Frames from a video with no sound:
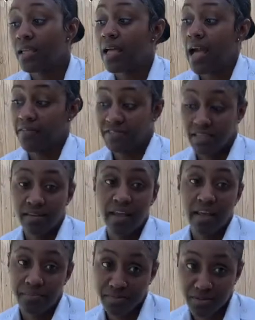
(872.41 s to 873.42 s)
I've seen that
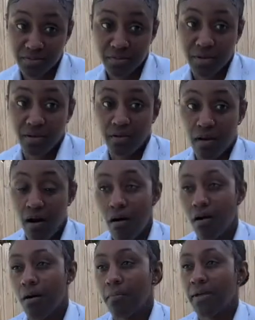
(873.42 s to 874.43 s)
happen as well.
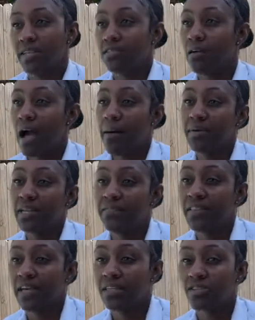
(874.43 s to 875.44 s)
I believe
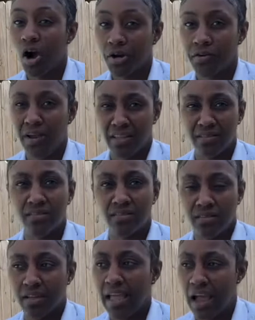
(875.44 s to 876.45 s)
that it's harder at
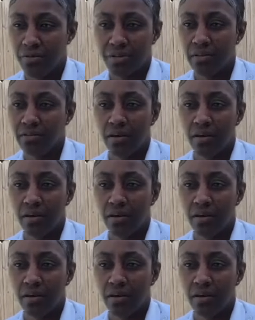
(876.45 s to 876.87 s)
the county.